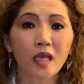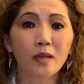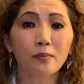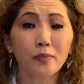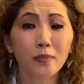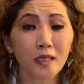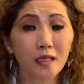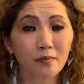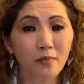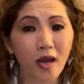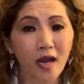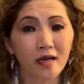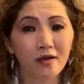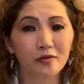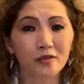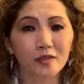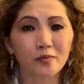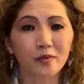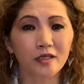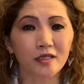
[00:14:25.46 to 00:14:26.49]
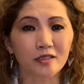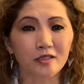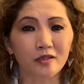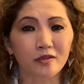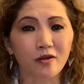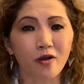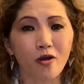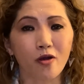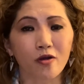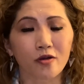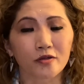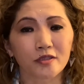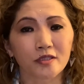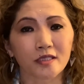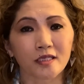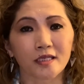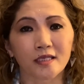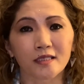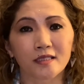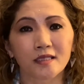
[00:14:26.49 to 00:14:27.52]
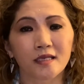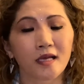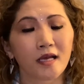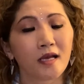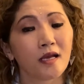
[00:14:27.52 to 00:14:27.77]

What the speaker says: being part of a spiritual coach is,